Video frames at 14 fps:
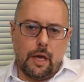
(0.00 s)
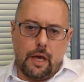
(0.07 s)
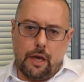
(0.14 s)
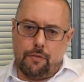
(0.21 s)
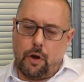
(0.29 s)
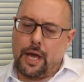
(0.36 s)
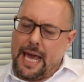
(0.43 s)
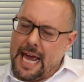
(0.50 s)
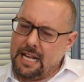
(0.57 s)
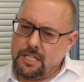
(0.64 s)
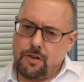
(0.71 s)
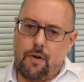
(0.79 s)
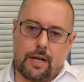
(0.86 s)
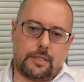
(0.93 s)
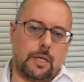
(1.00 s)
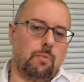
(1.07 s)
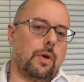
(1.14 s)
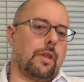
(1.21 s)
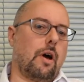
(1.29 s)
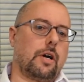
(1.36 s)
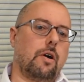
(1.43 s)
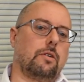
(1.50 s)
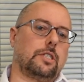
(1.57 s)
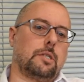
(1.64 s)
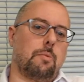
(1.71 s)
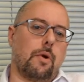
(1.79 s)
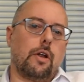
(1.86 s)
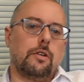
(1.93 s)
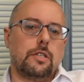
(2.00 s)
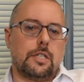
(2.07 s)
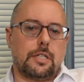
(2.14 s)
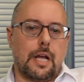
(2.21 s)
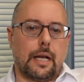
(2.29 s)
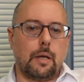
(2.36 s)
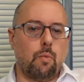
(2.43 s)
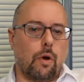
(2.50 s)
if you like, interacting with our customer and understanding